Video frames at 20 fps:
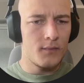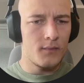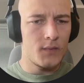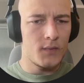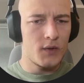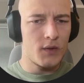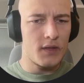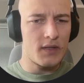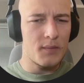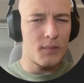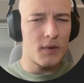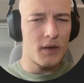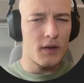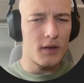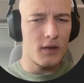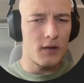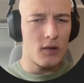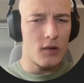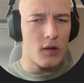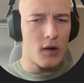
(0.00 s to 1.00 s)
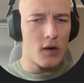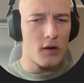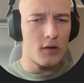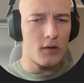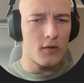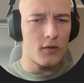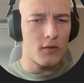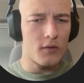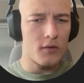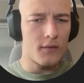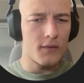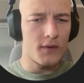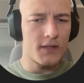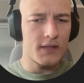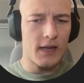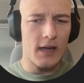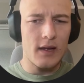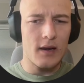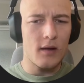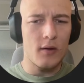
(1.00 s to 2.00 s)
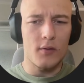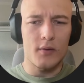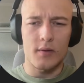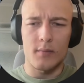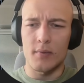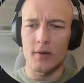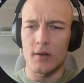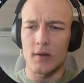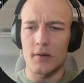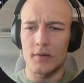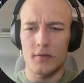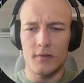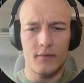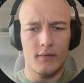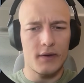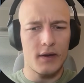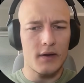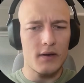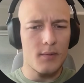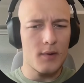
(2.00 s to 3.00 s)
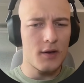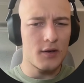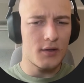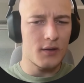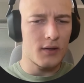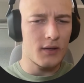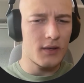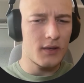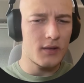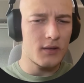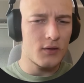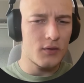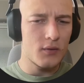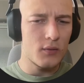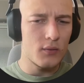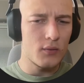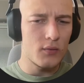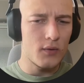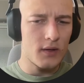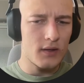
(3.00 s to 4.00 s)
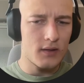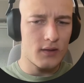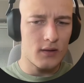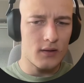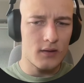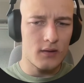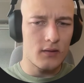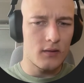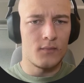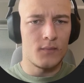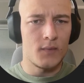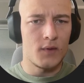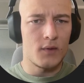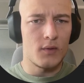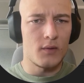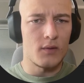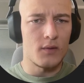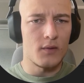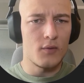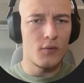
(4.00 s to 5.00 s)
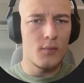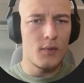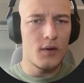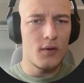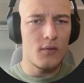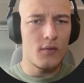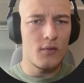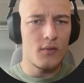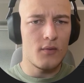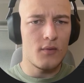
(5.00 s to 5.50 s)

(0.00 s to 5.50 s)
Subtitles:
So it's a bit longer of a scale out, a bit longer of an animation. I think it's too drastic. So zoom out,